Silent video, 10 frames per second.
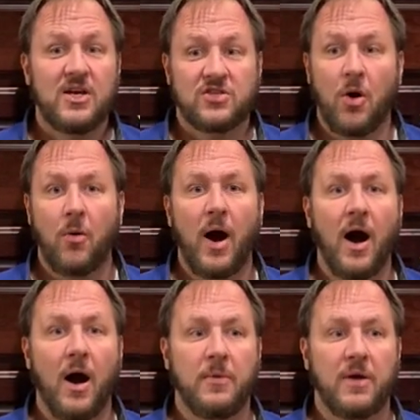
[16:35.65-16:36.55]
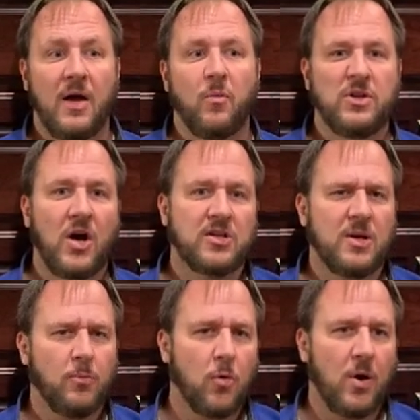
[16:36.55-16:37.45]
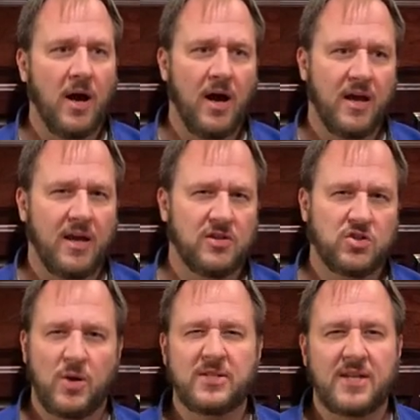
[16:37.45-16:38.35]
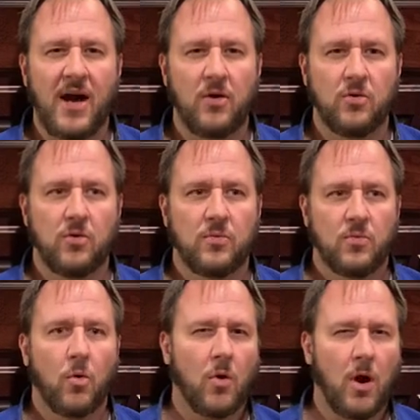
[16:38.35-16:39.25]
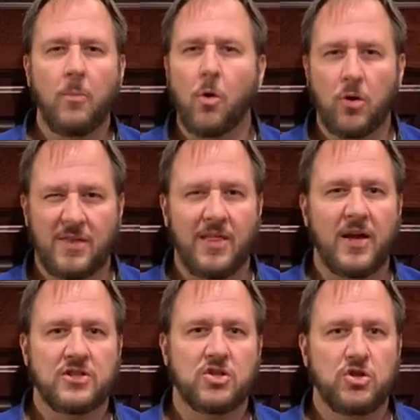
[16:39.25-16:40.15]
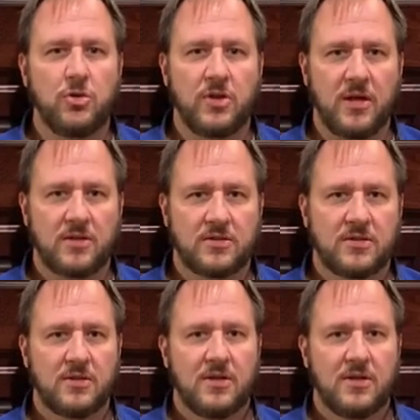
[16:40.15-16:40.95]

So, and when dogs get stressed out or are bored, they like to chew things.